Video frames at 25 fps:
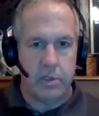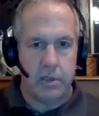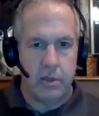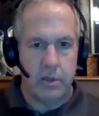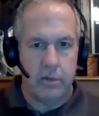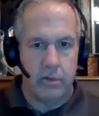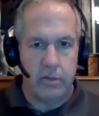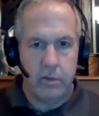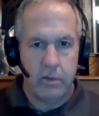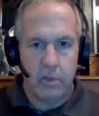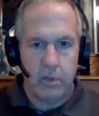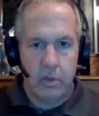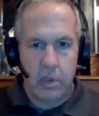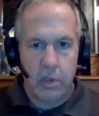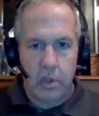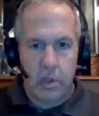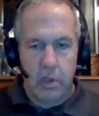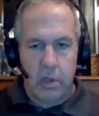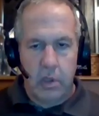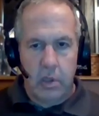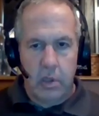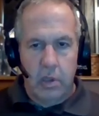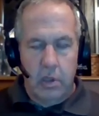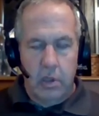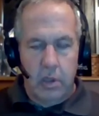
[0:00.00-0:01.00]
of,
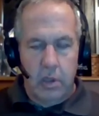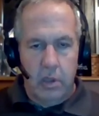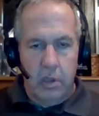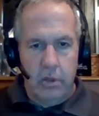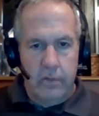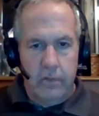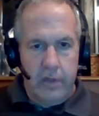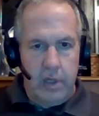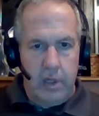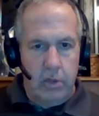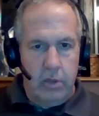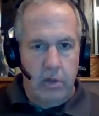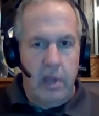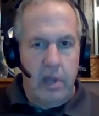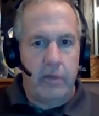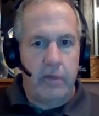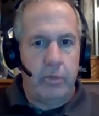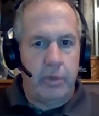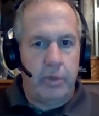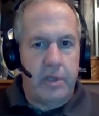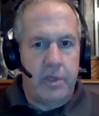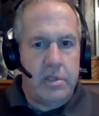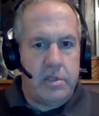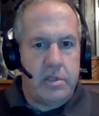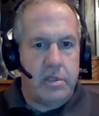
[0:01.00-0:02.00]
they don't have a
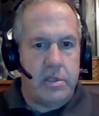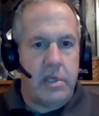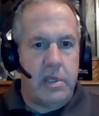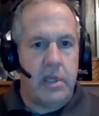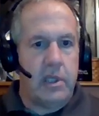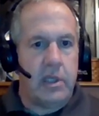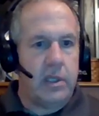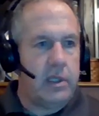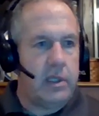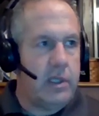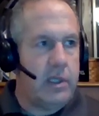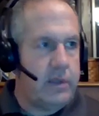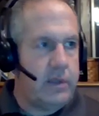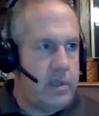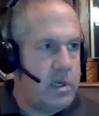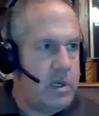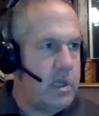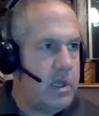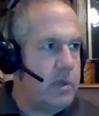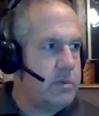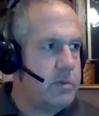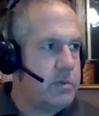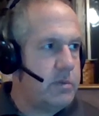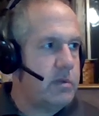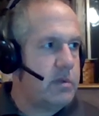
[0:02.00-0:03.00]
place to take it, and get the
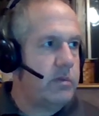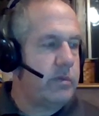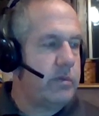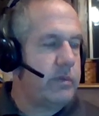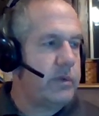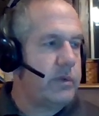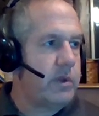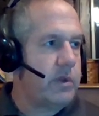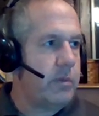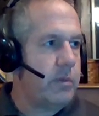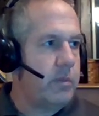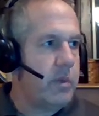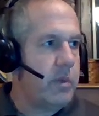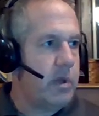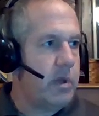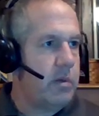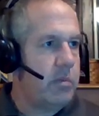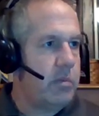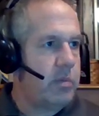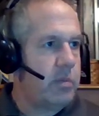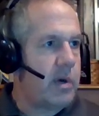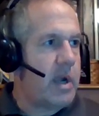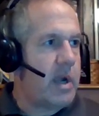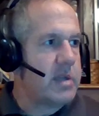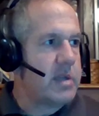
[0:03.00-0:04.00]
names of some
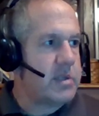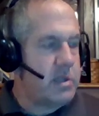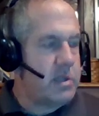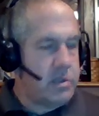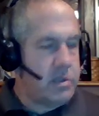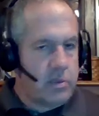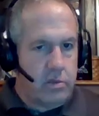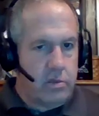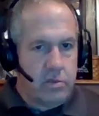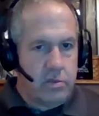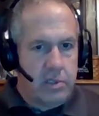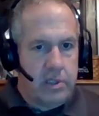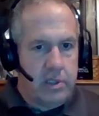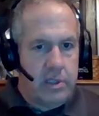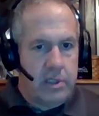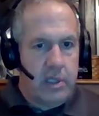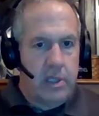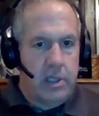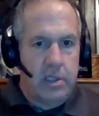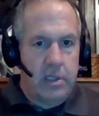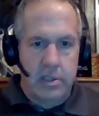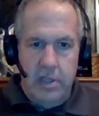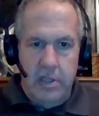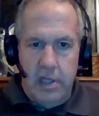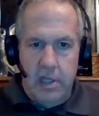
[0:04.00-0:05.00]
processors that they
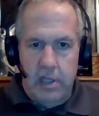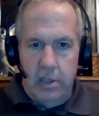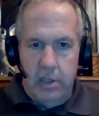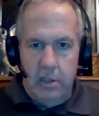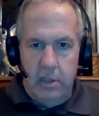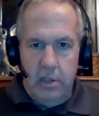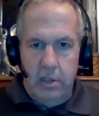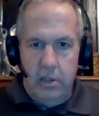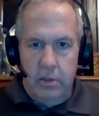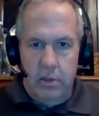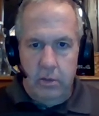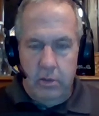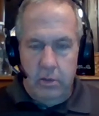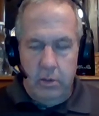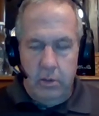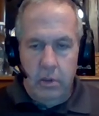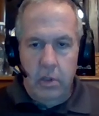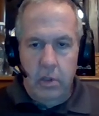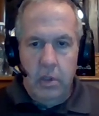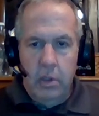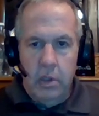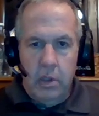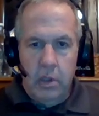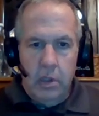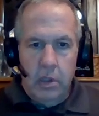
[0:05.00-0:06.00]
can take it in
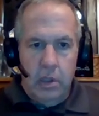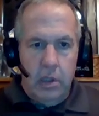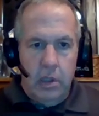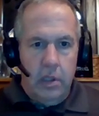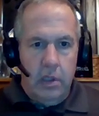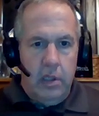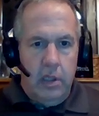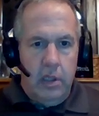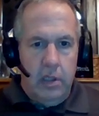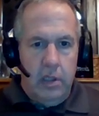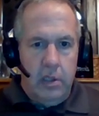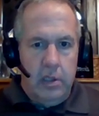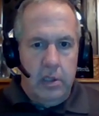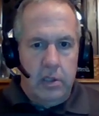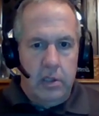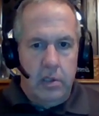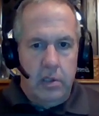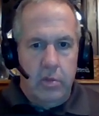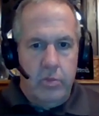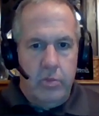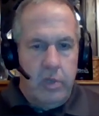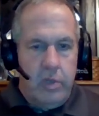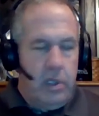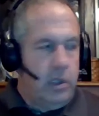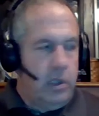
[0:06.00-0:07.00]
and get
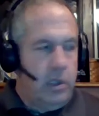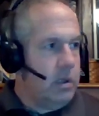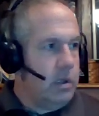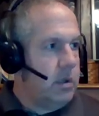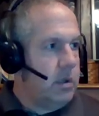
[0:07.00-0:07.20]
their meat.